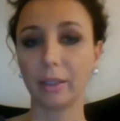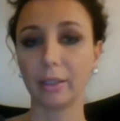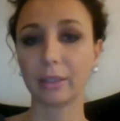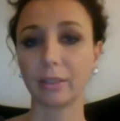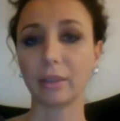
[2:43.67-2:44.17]

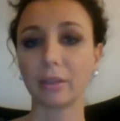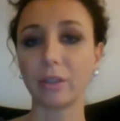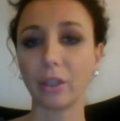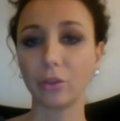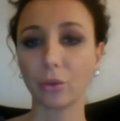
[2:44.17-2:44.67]
He said that
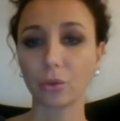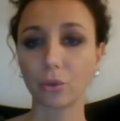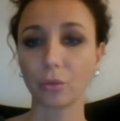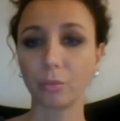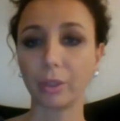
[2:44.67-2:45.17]
NATO
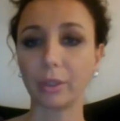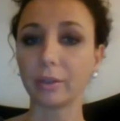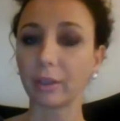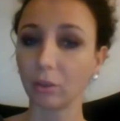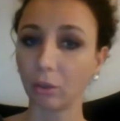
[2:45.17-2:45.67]
should be
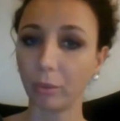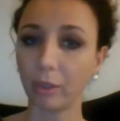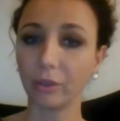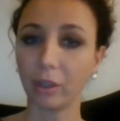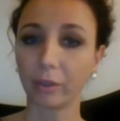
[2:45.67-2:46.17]
the global